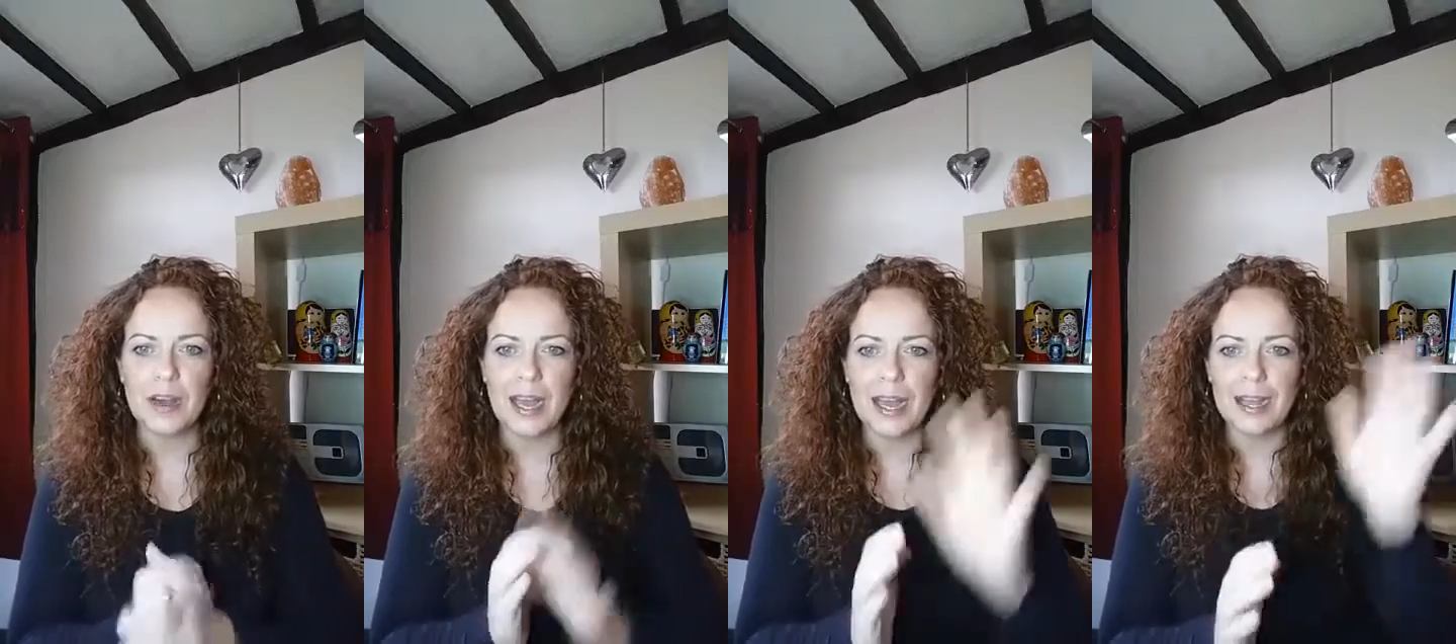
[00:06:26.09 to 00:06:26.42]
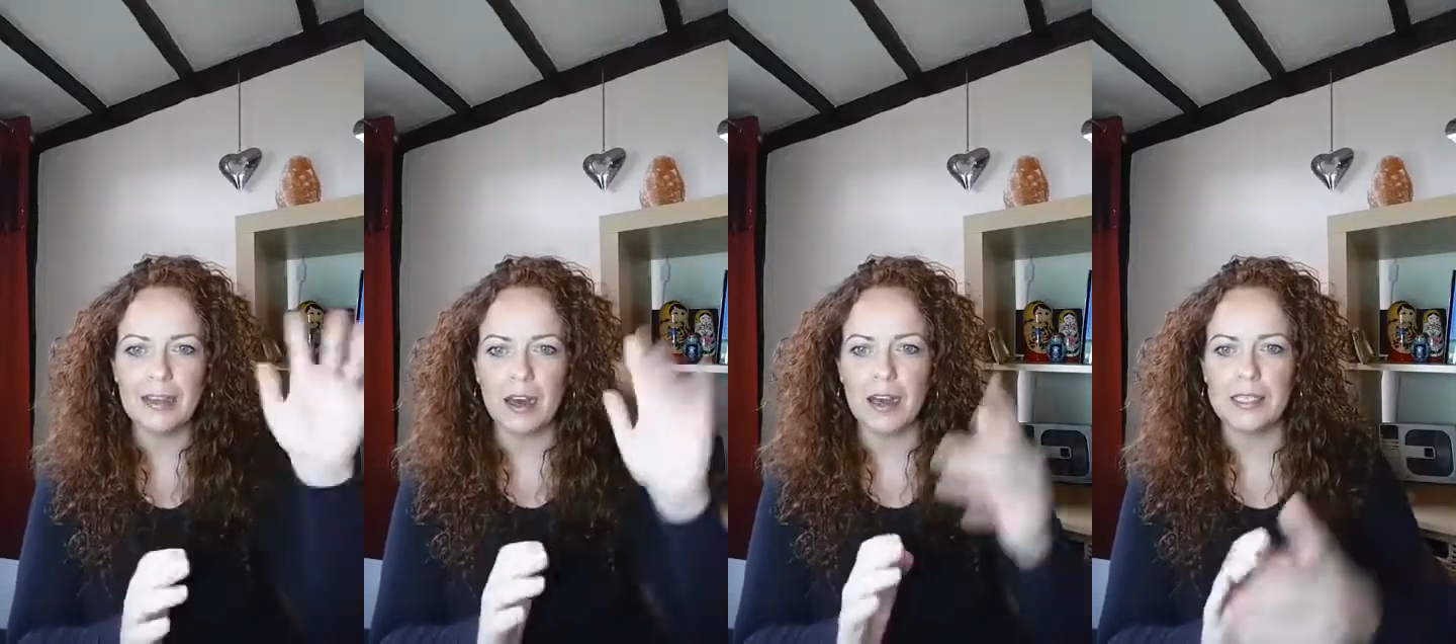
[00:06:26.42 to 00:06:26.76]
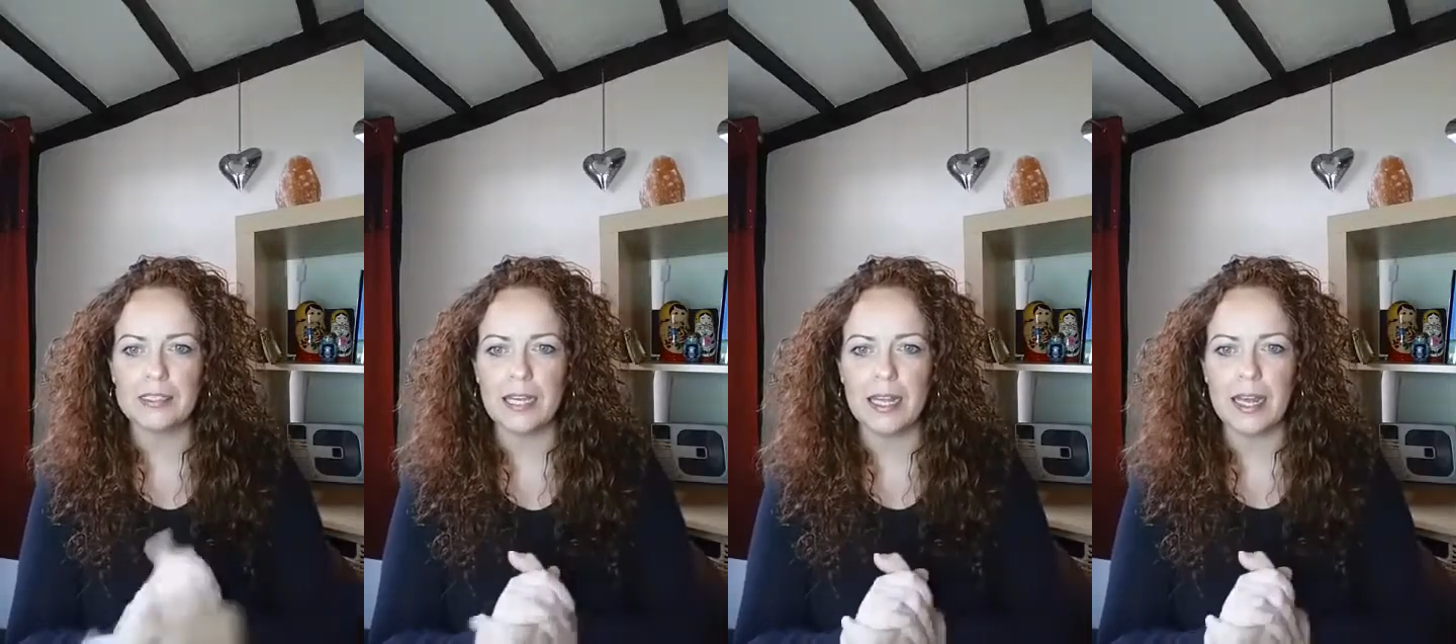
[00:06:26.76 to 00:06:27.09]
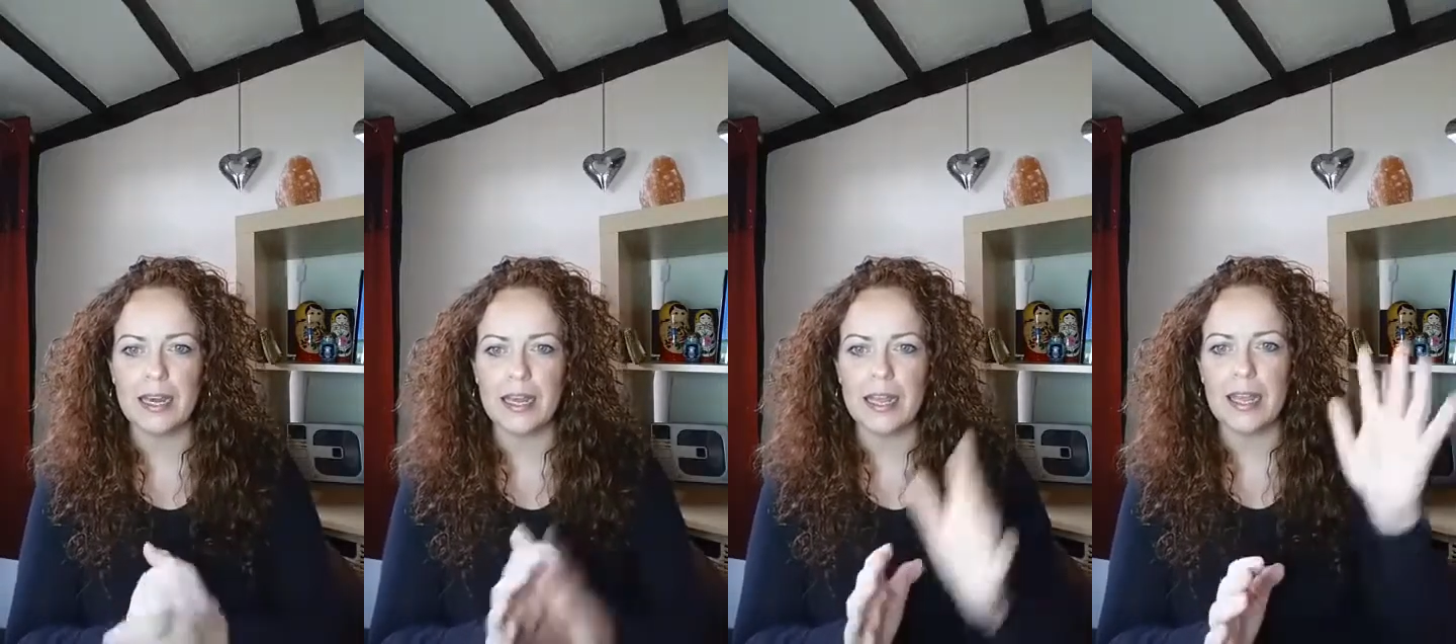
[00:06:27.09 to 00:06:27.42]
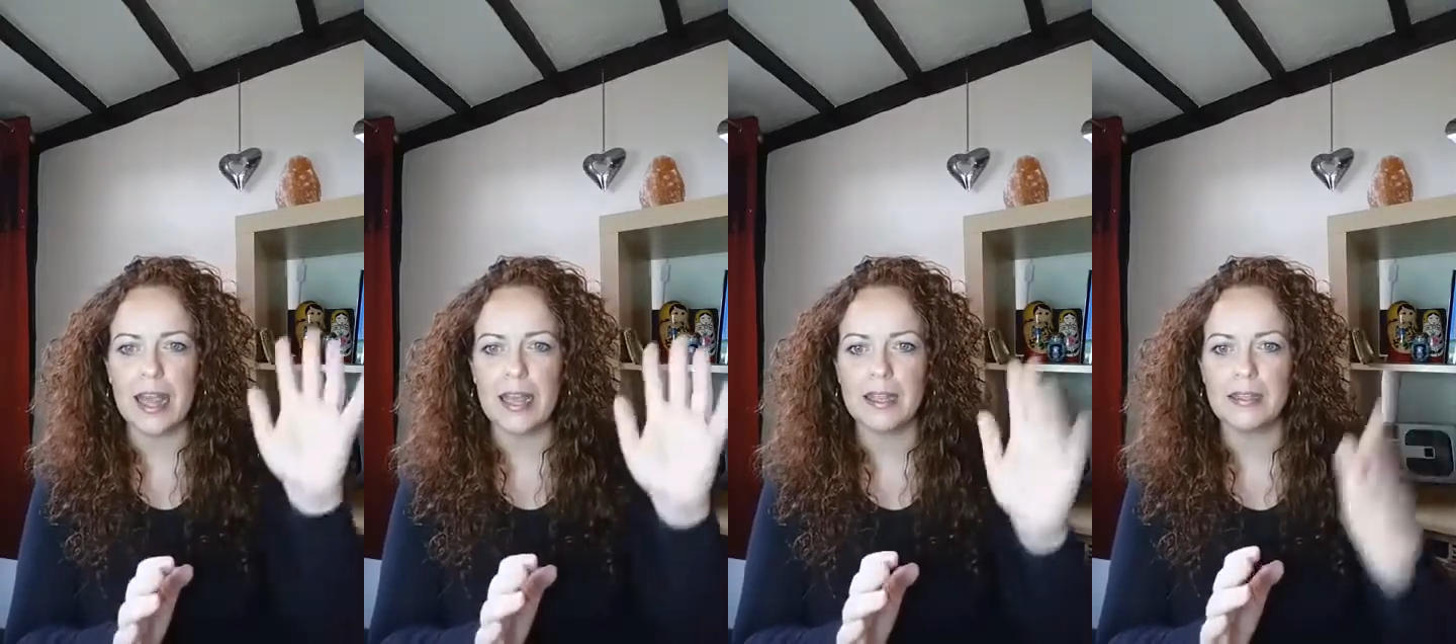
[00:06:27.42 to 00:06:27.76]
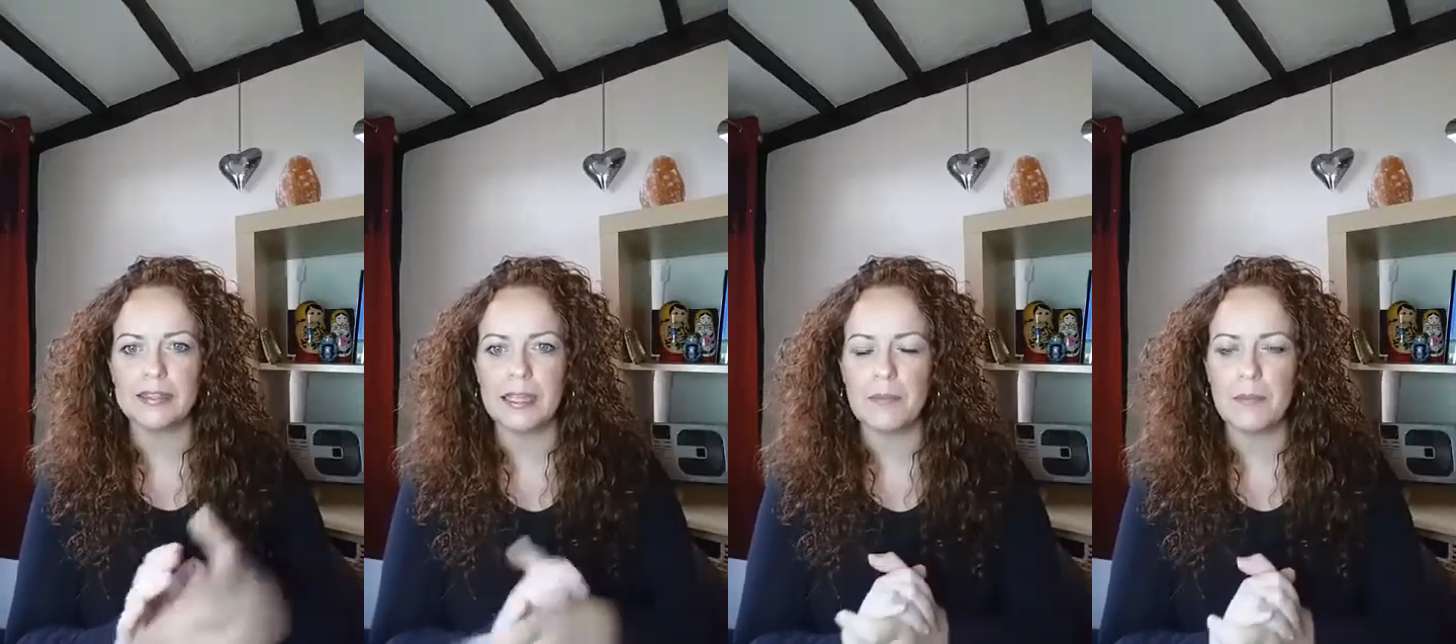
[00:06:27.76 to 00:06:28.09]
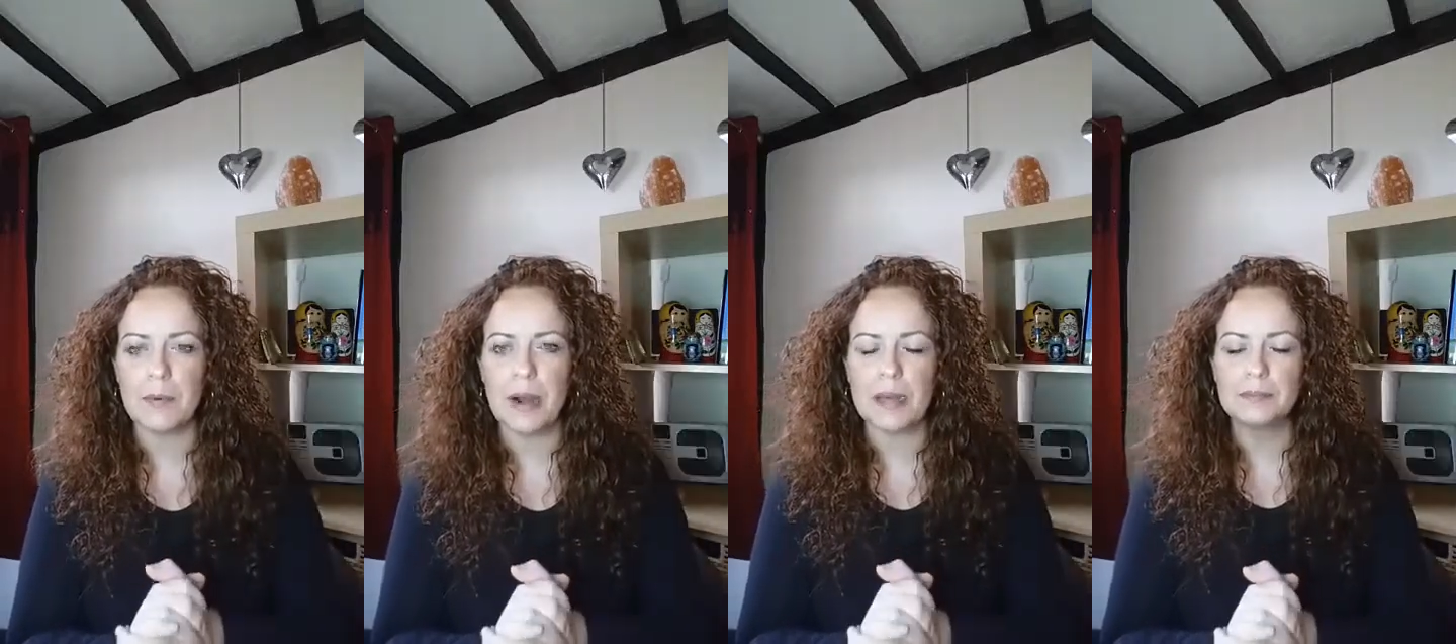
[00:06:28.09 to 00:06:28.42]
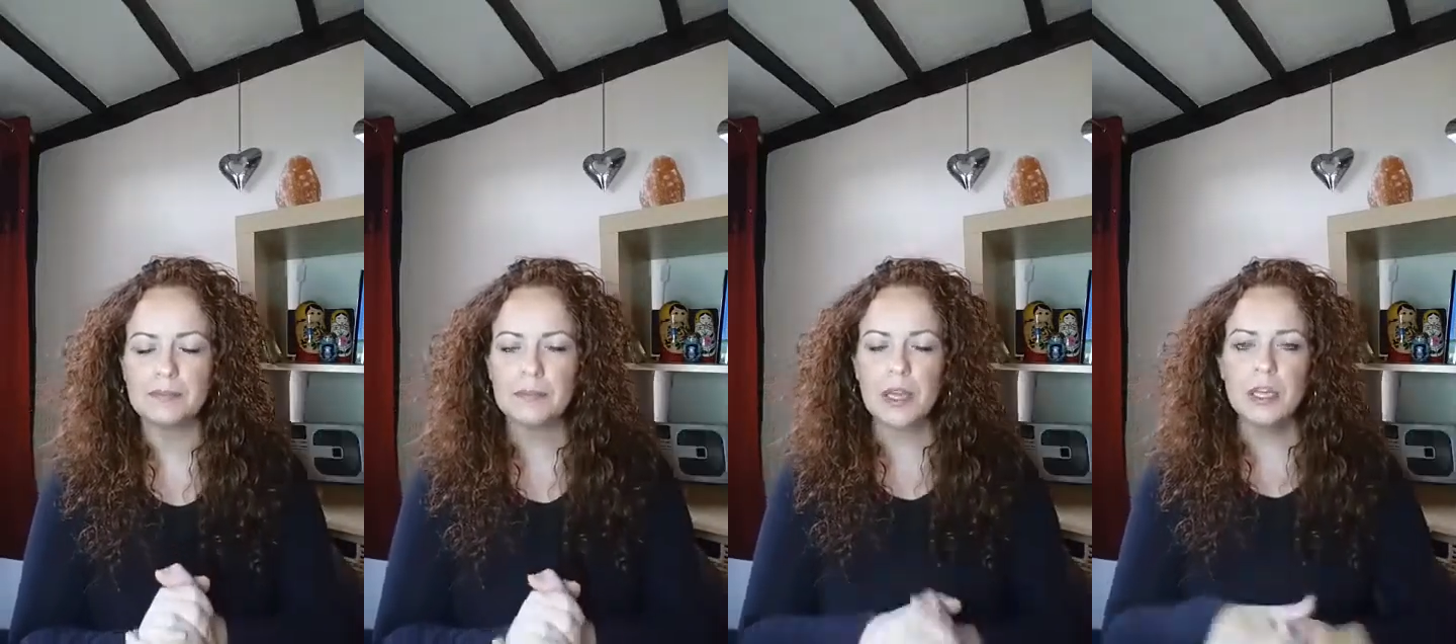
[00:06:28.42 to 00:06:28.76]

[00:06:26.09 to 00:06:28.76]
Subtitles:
hey guys, hey Ali, hey Deborah.